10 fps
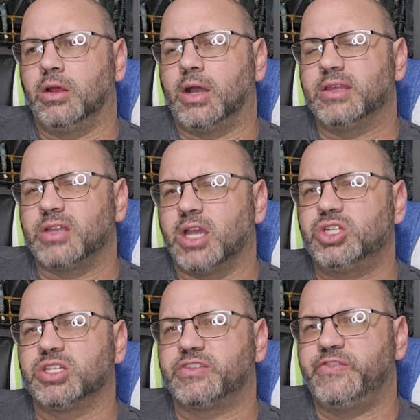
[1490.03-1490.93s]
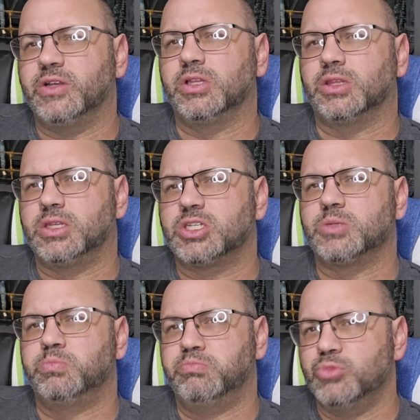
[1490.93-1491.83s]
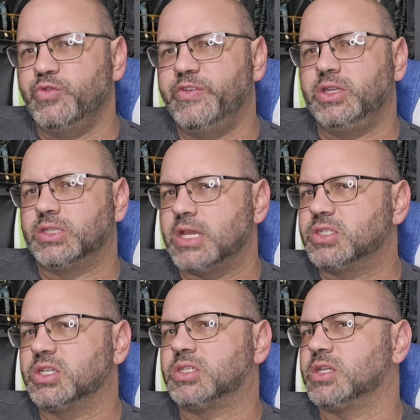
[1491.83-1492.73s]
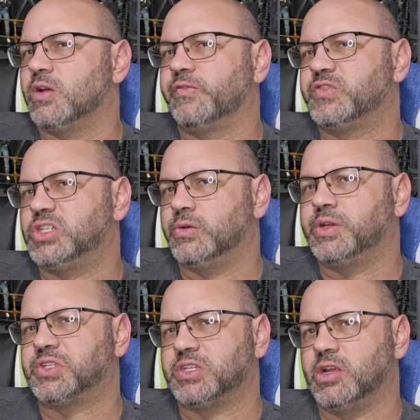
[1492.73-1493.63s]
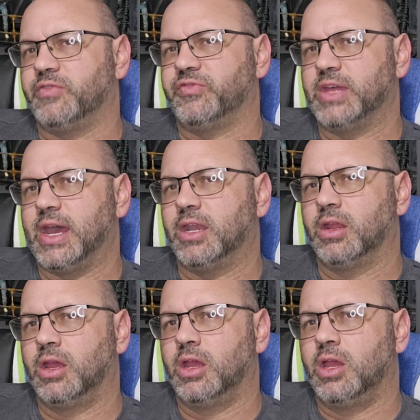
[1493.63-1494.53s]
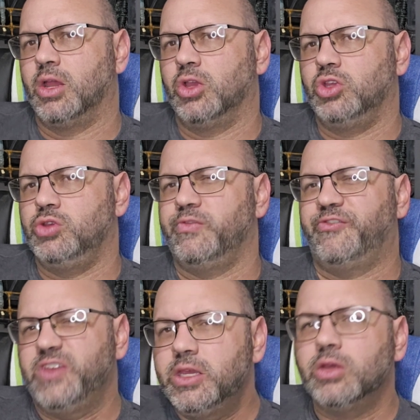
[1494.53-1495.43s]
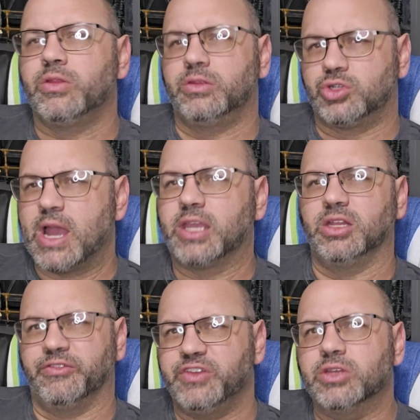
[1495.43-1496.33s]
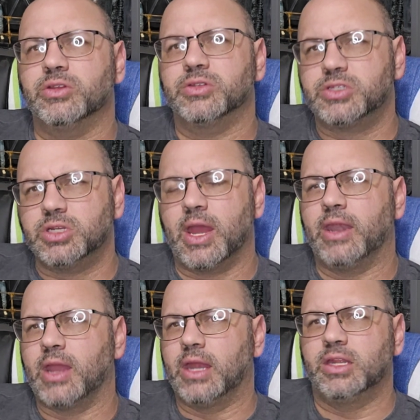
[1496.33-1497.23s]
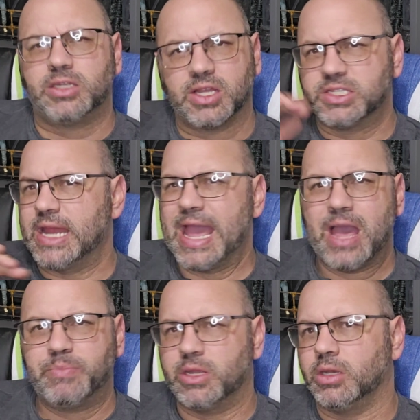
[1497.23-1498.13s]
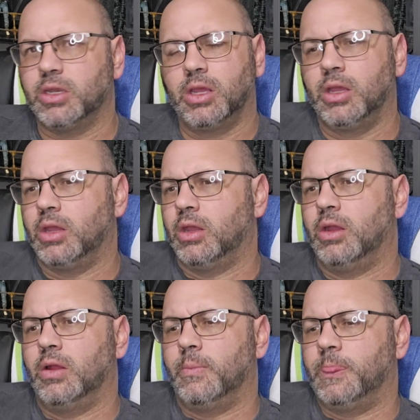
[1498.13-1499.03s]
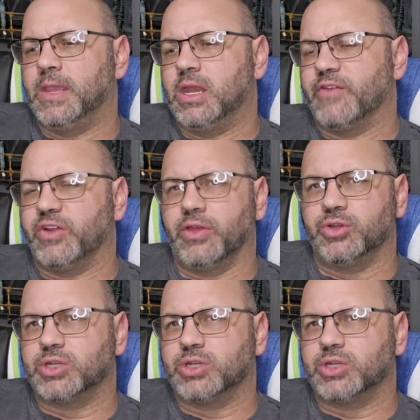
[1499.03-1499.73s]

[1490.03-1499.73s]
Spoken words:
I just feel that this movie takes itself serious enough that you feel the Dracula feels. And it doesn't happen in every other